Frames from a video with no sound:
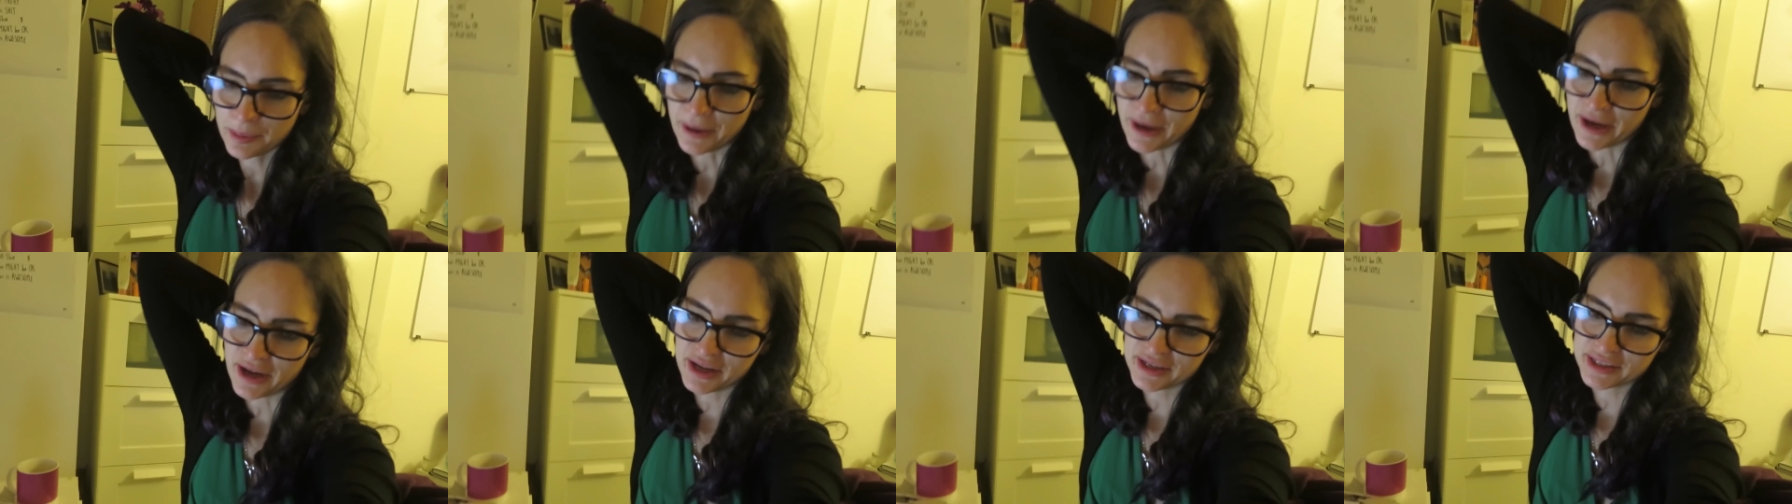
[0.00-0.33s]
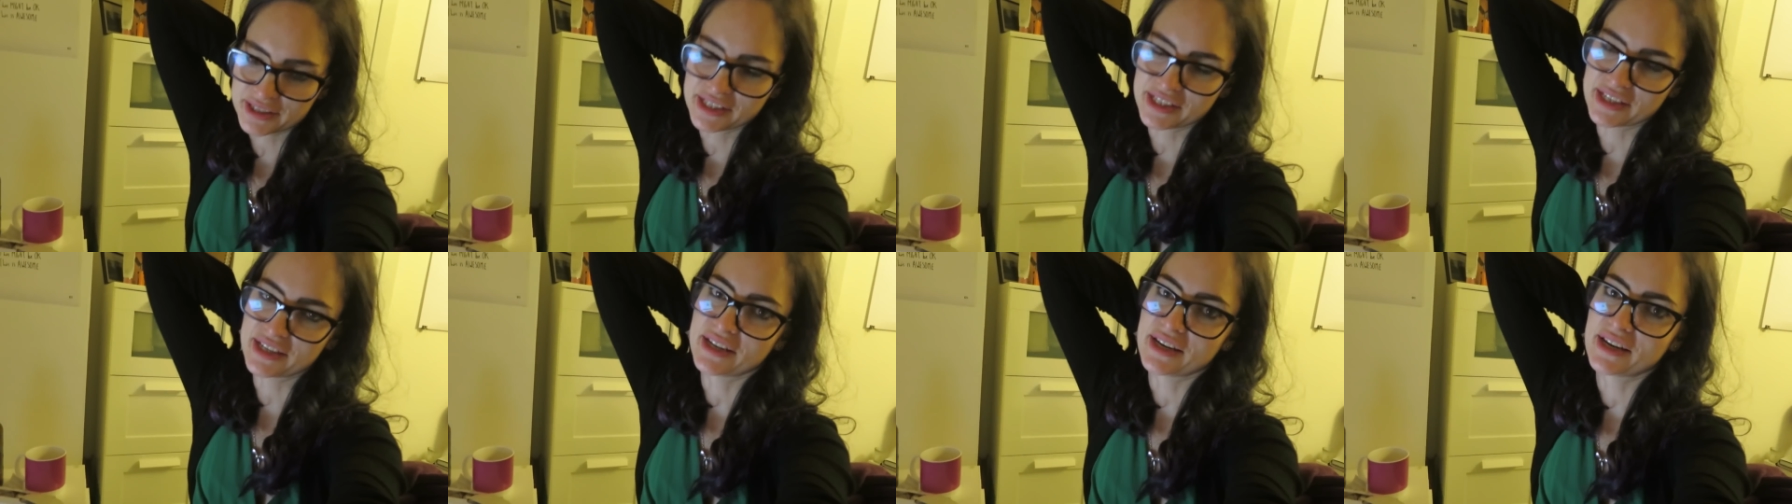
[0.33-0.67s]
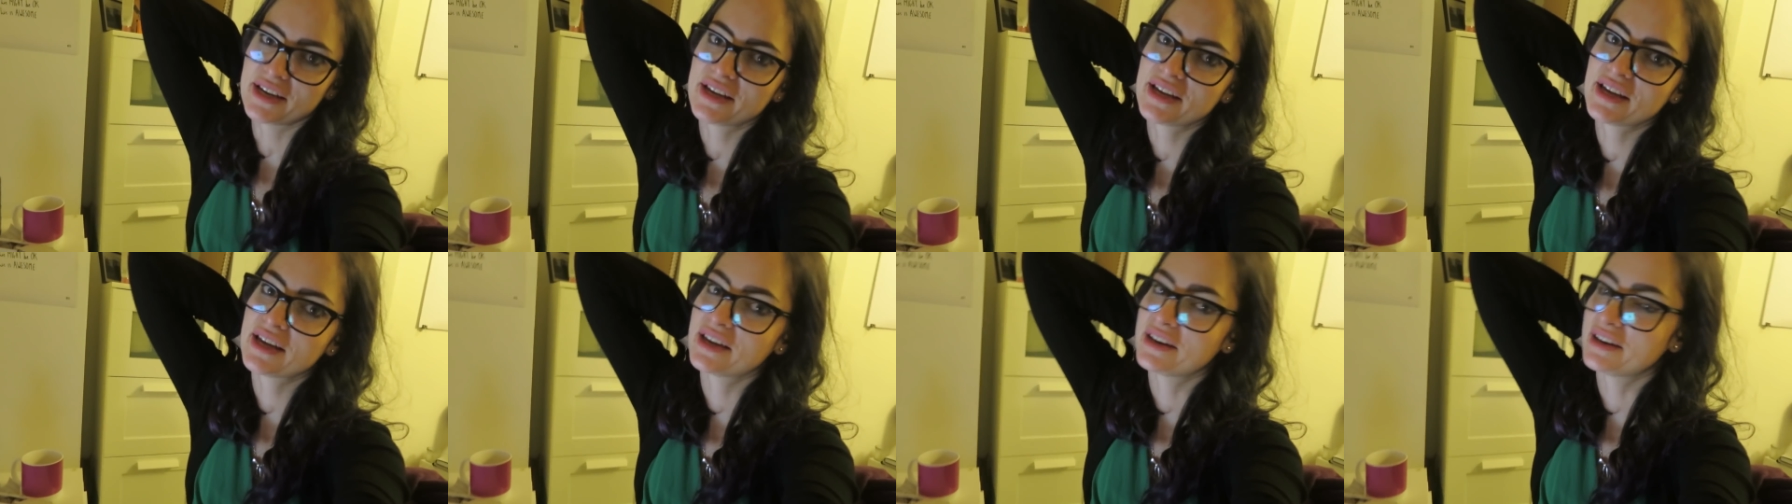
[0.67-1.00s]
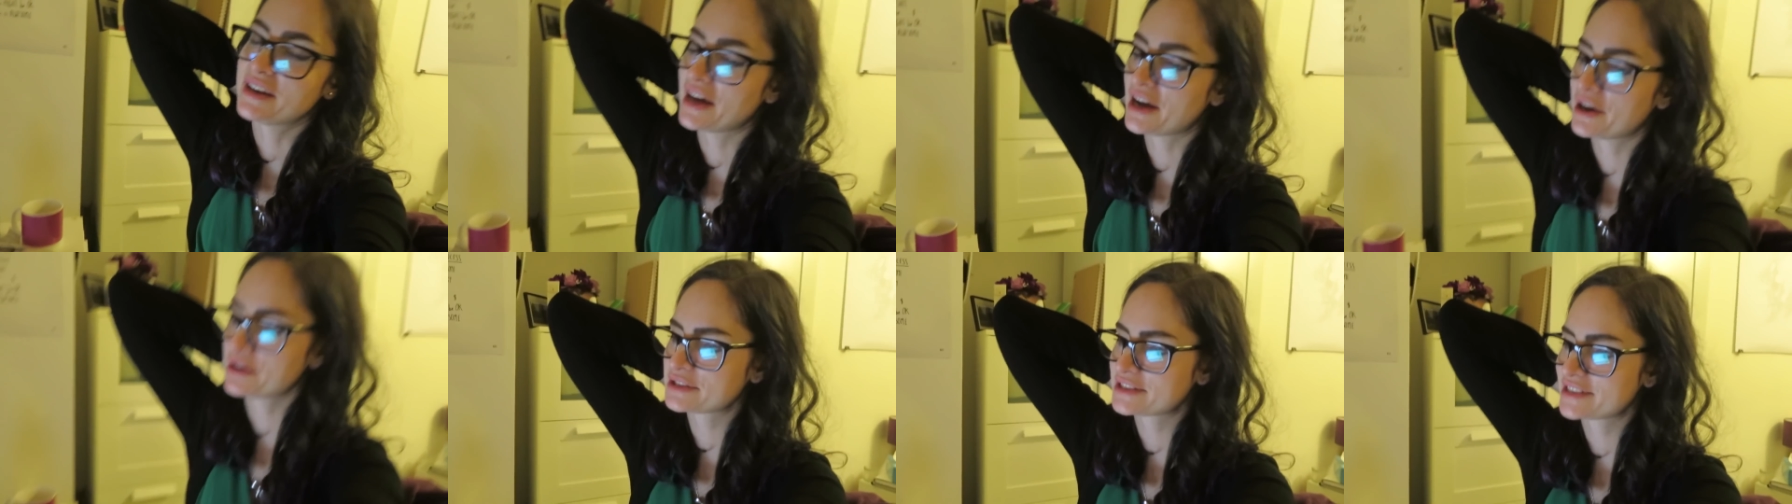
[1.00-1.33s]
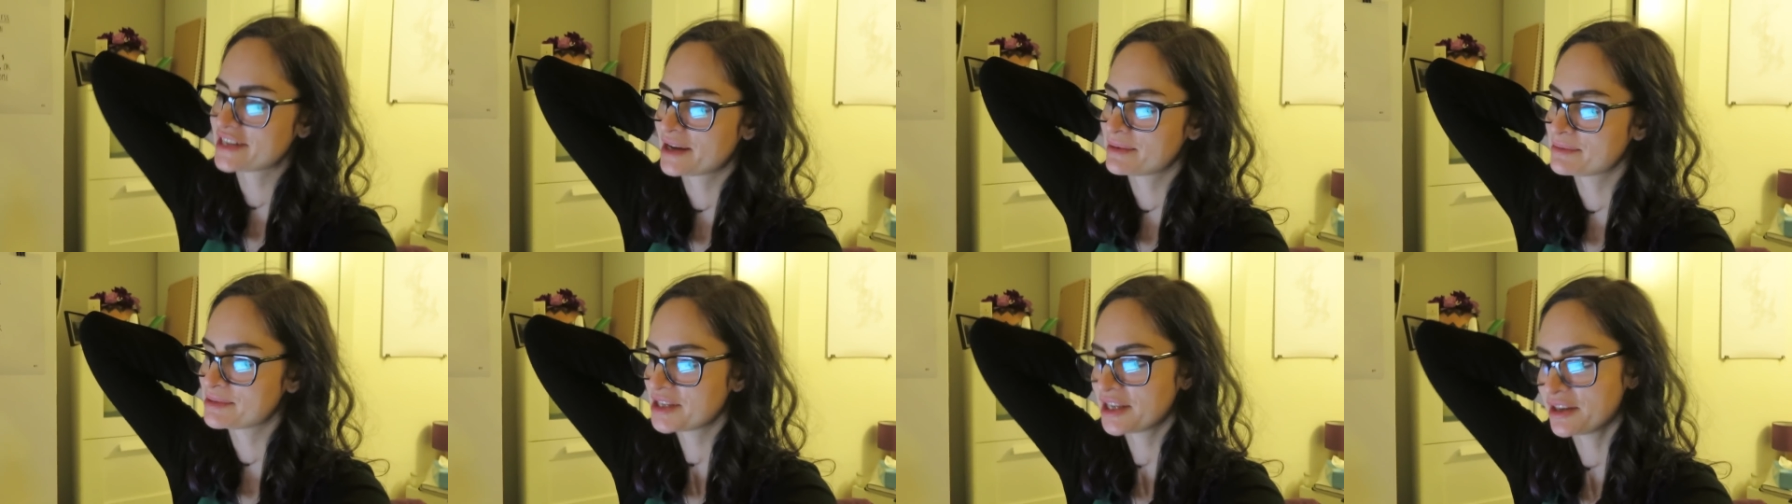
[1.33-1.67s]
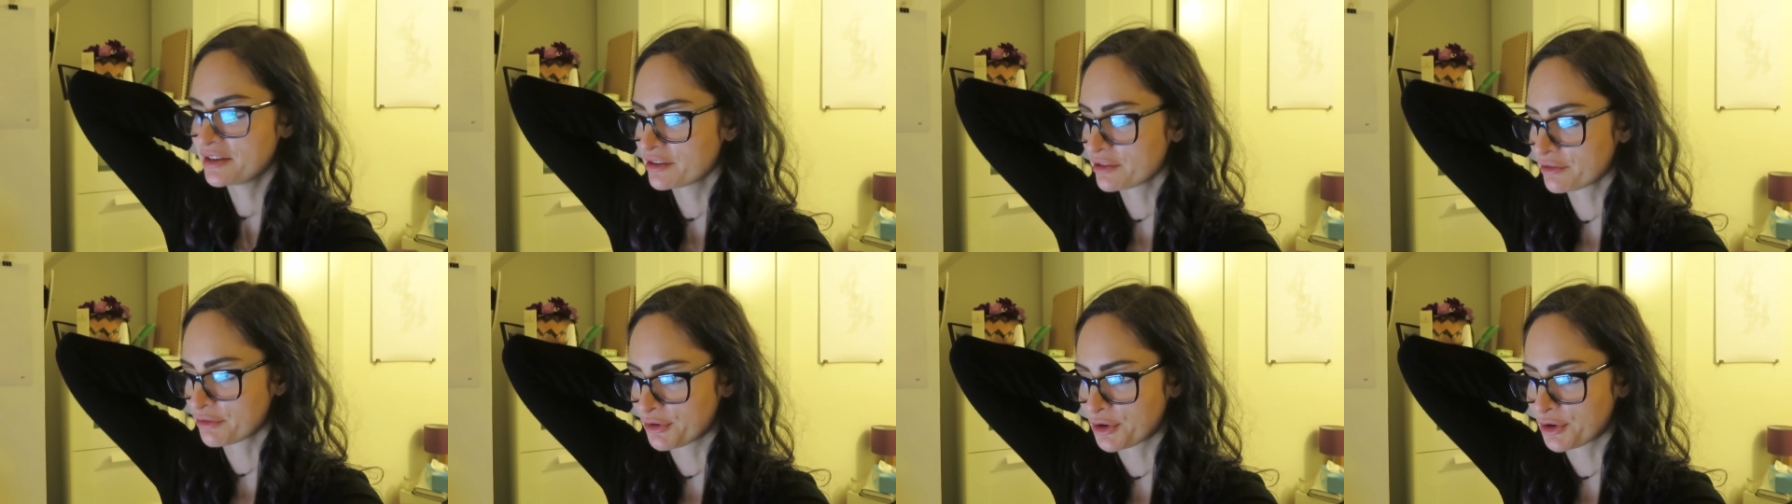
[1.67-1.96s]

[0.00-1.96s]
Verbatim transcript: Party. Now it's time to end the